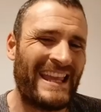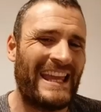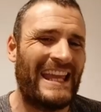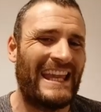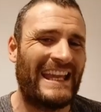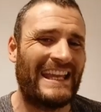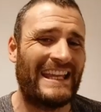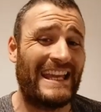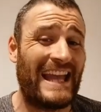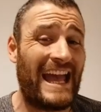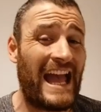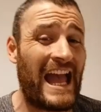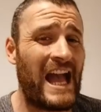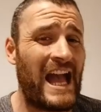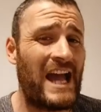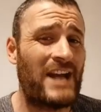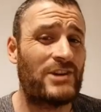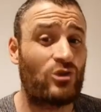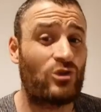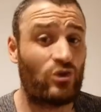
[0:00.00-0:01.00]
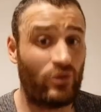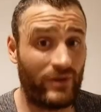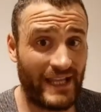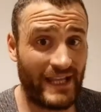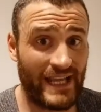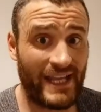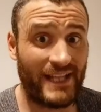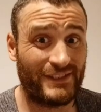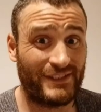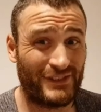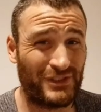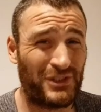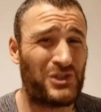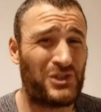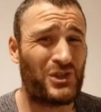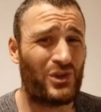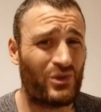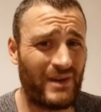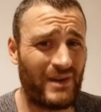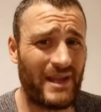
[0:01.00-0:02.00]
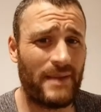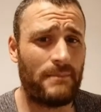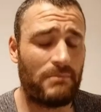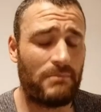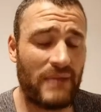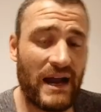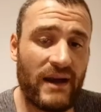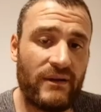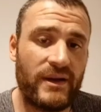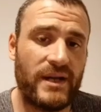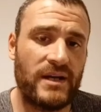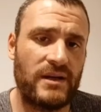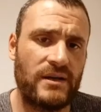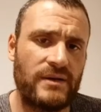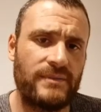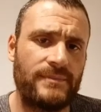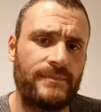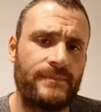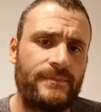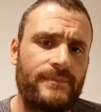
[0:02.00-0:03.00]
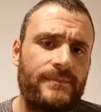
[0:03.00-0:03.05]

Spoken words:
It can't create such a great barrier.